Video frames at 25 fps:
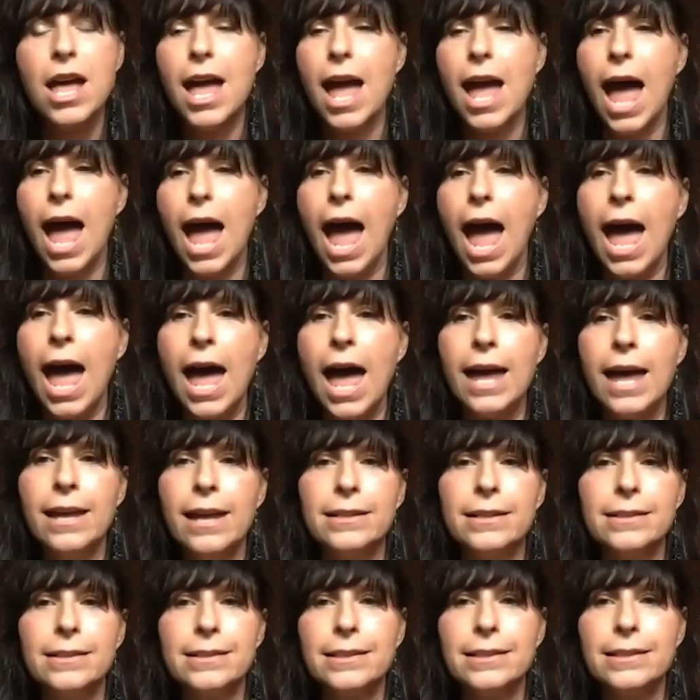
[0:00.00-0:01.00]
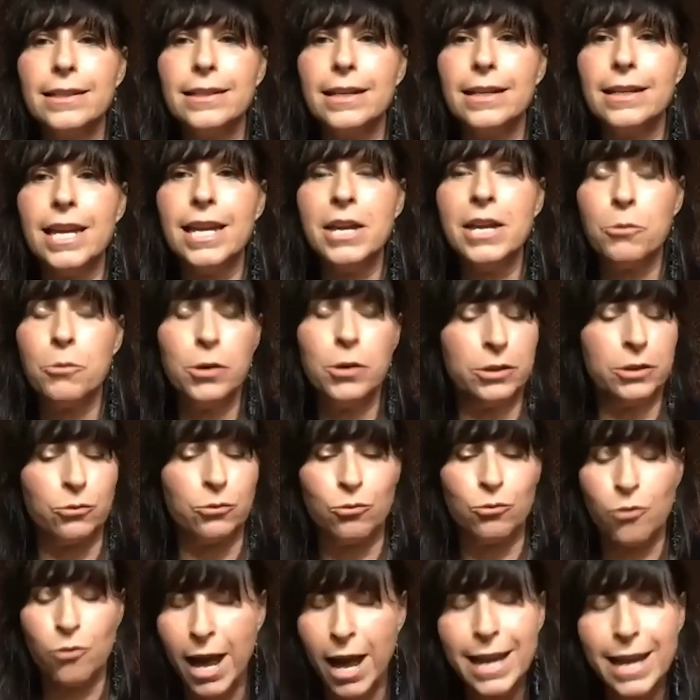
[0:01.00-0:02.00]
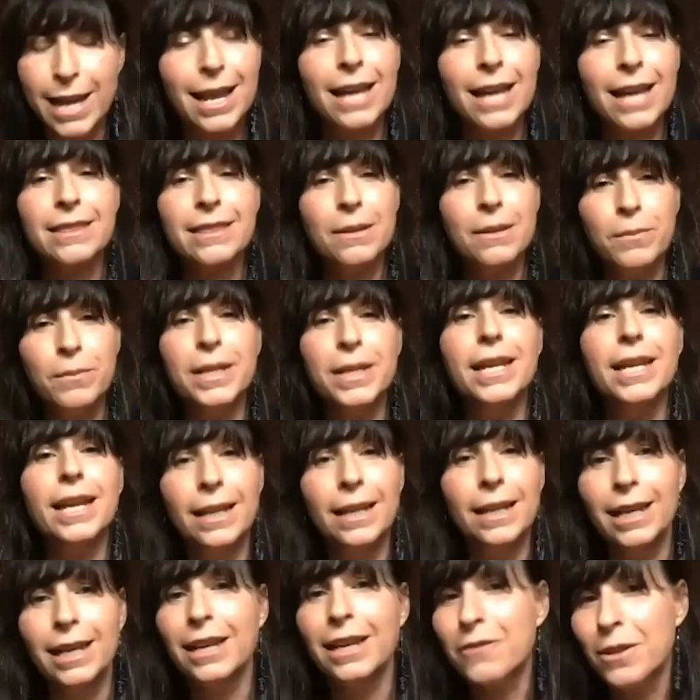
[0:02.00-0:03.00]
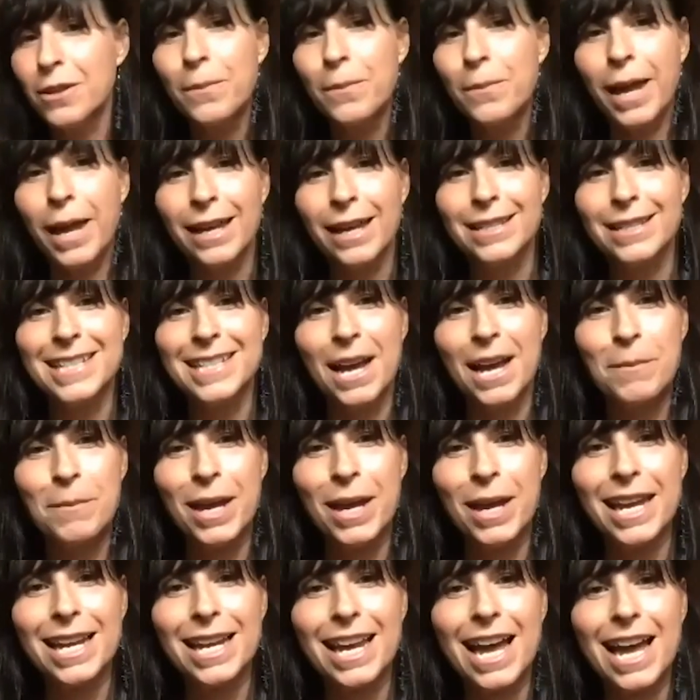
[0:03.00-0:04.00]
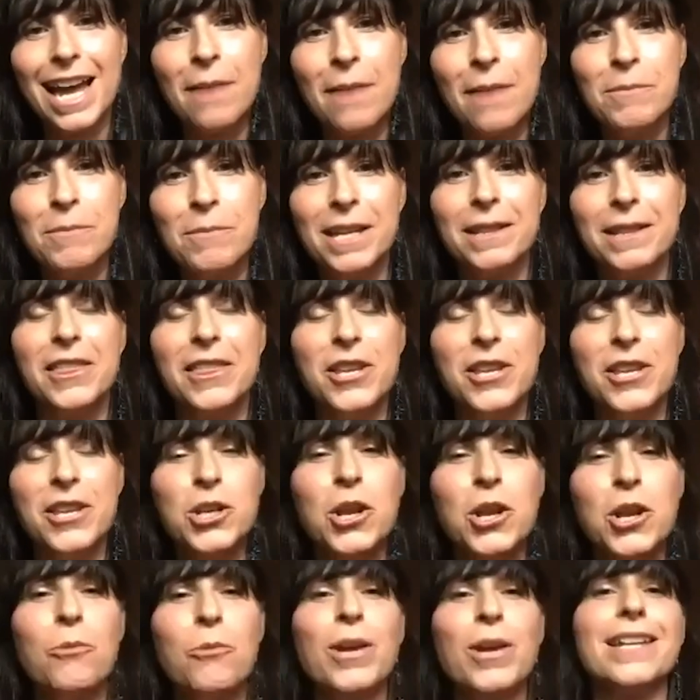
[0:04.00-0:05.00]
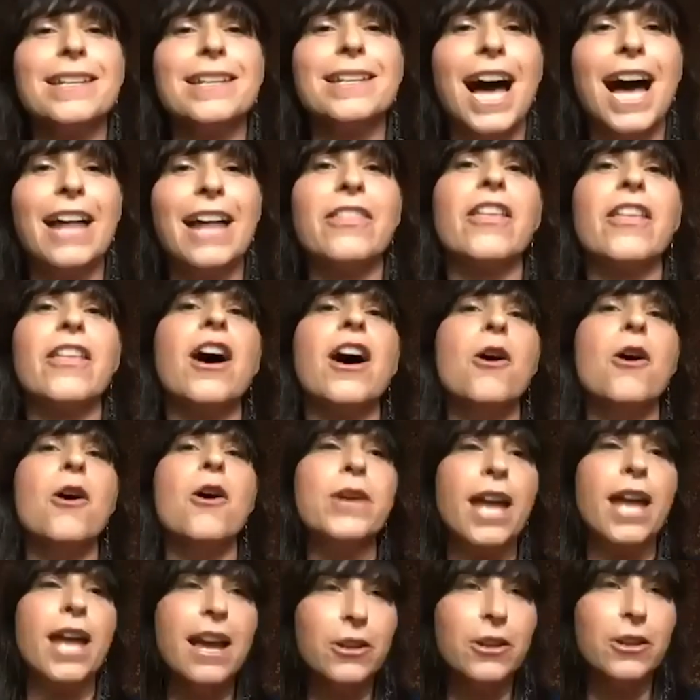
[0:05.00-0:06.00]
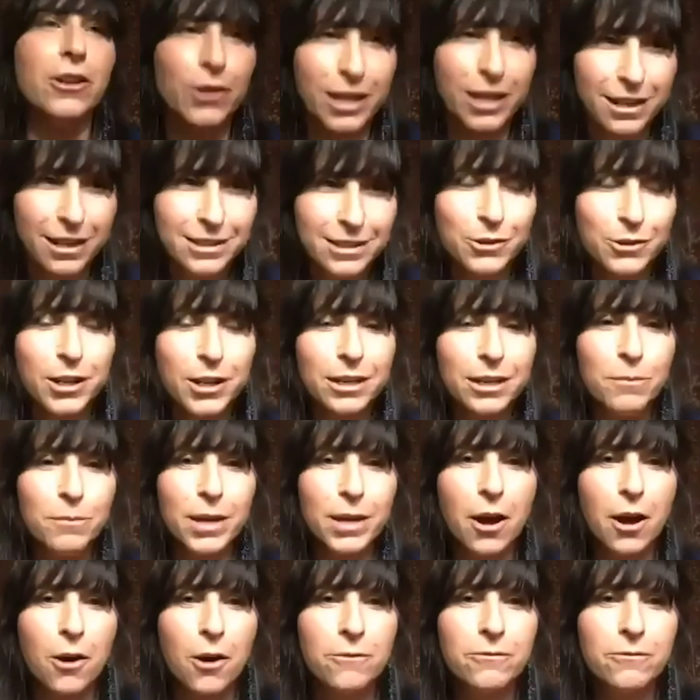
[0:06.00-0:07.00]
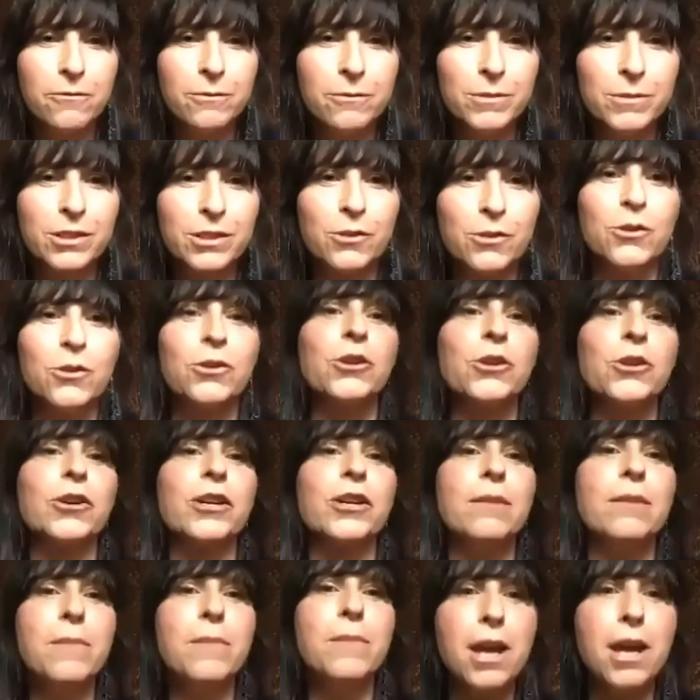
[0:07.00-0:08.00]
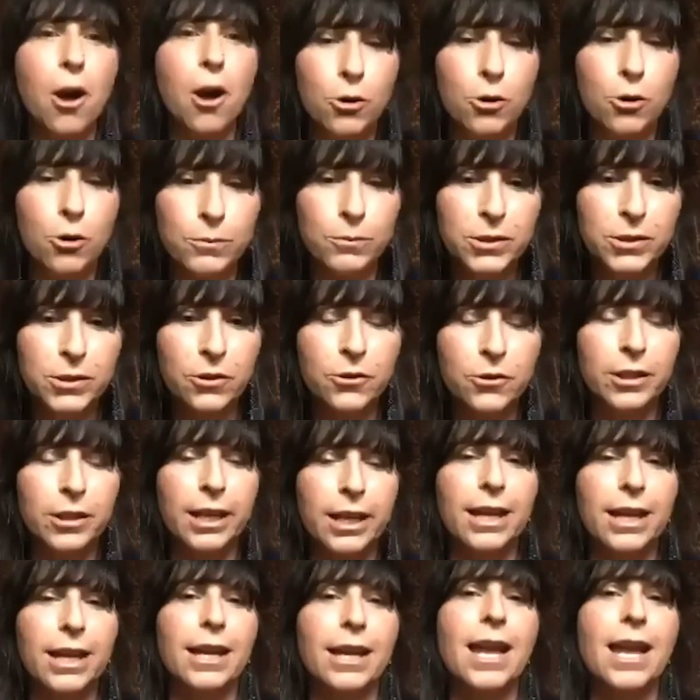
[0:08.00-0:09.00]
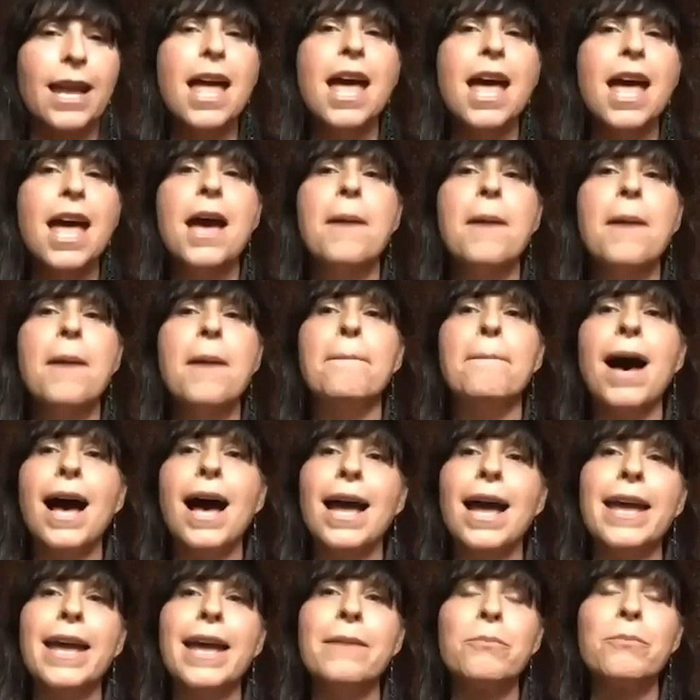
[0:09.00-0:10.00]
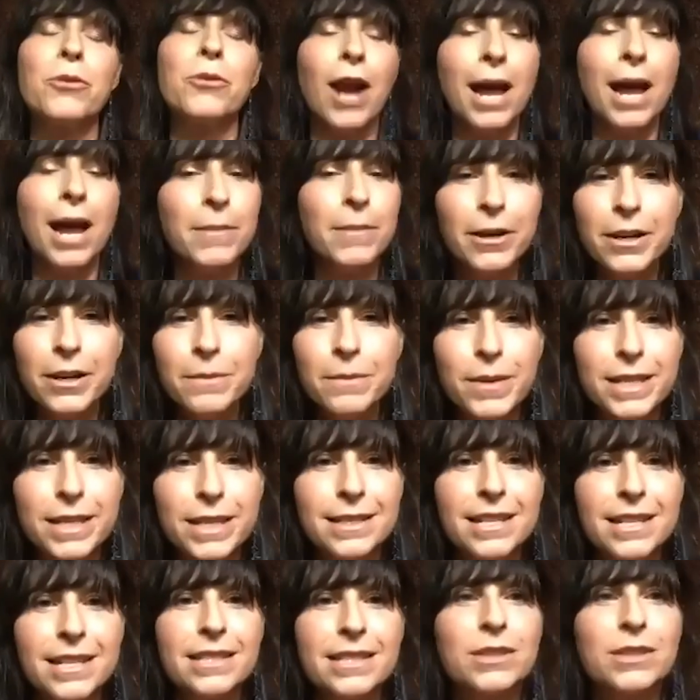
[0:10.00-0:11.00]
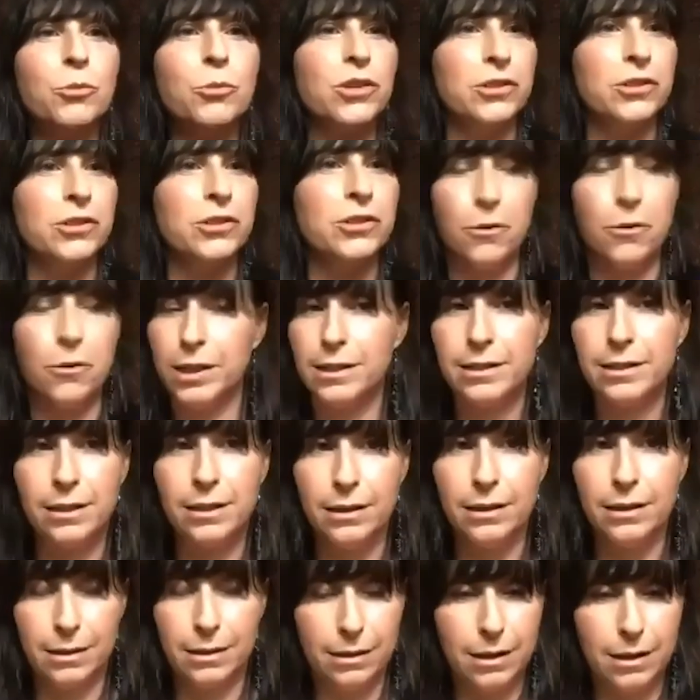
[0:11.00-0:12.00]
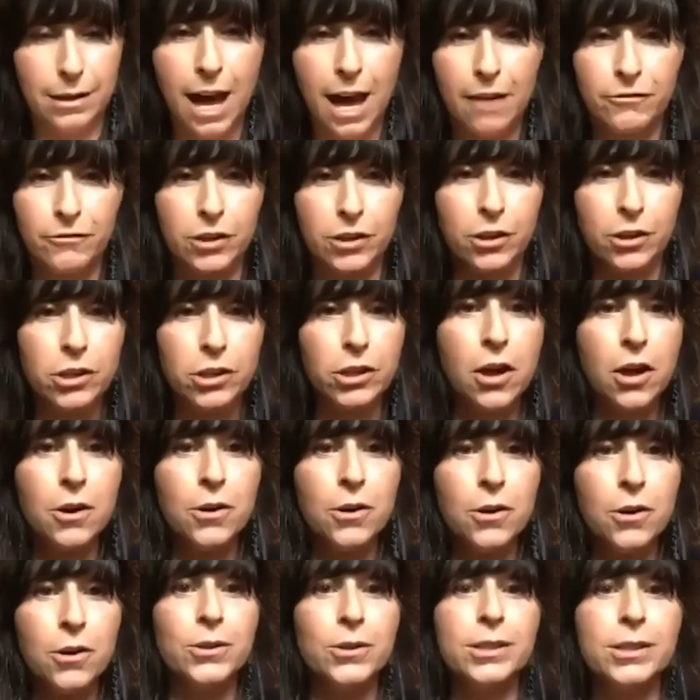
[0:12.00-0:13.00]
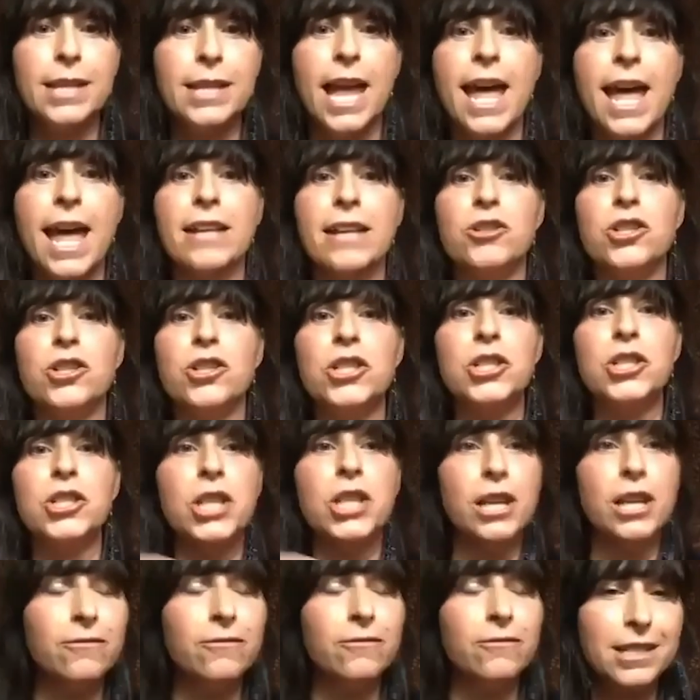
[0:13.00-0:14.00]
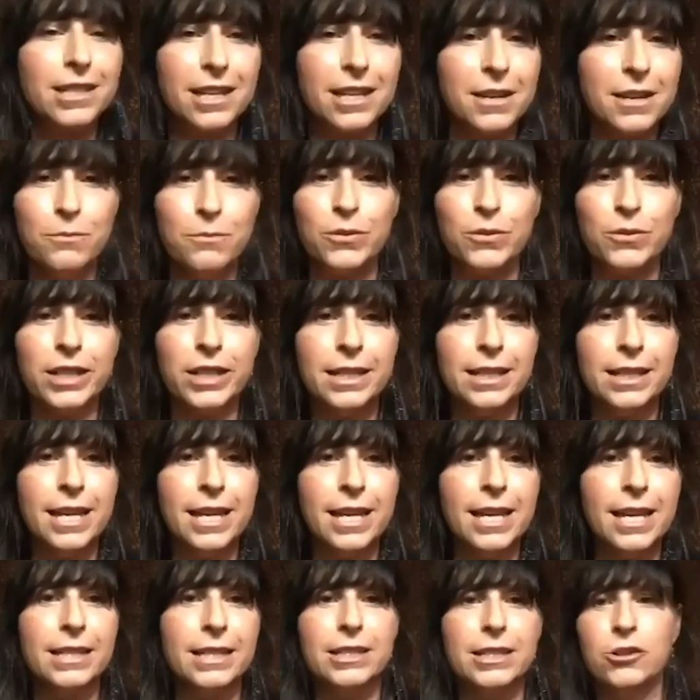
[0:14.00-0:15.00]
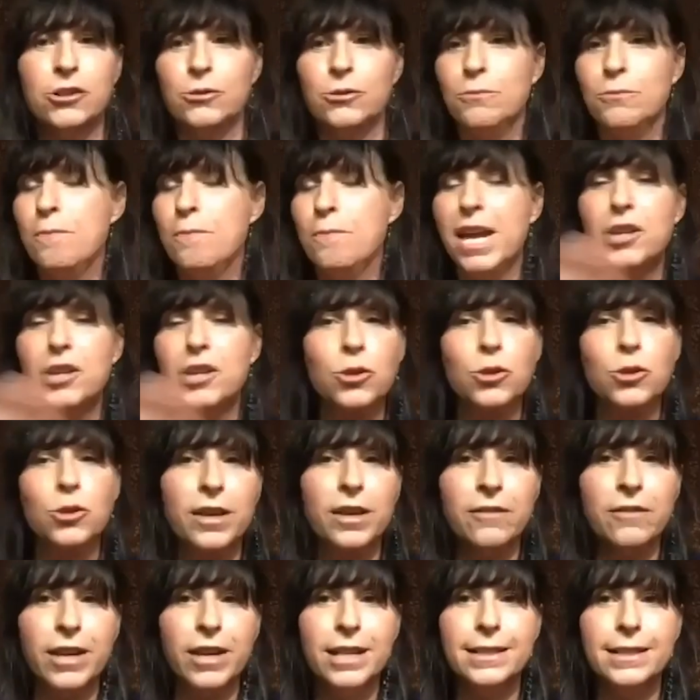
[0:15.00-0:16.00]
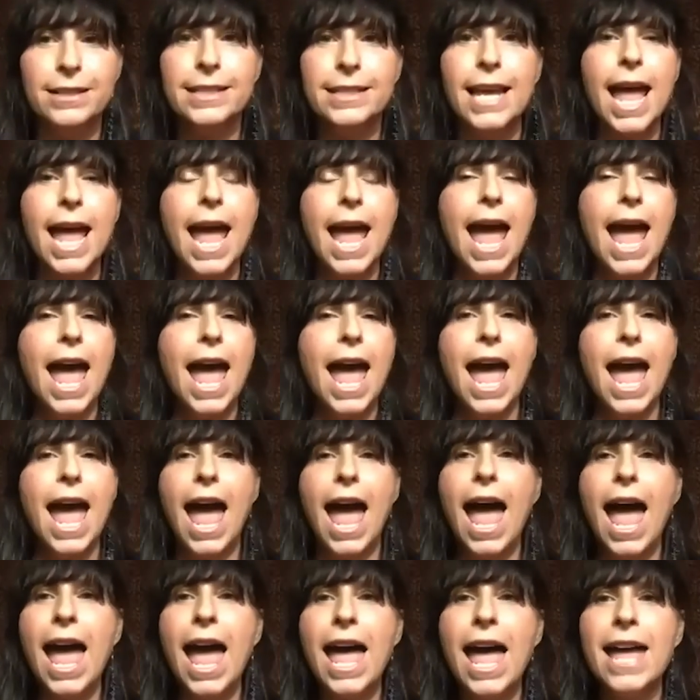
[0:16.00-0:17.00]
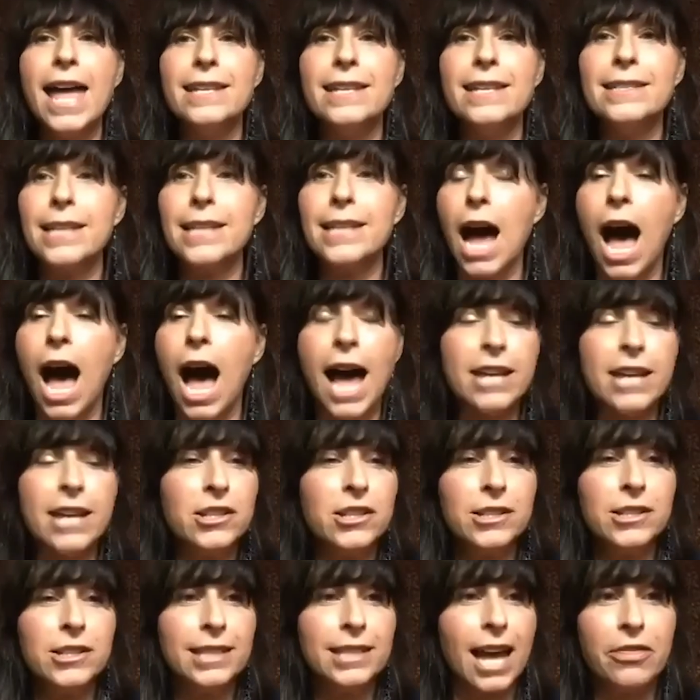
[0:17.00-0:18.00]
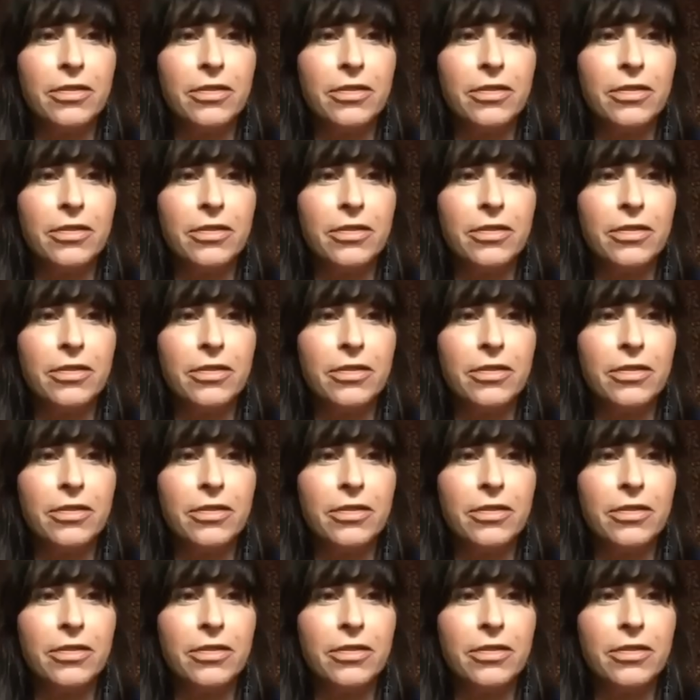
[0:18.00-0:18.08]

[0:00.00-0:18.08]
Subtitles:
and it was right at the beginning of the pandemic. I mean, we had gotten okay, your kids are going to be home from school, you're going to be homeschooling. My primary business was going to have to close and shift completely, do major pivots. And I just sat there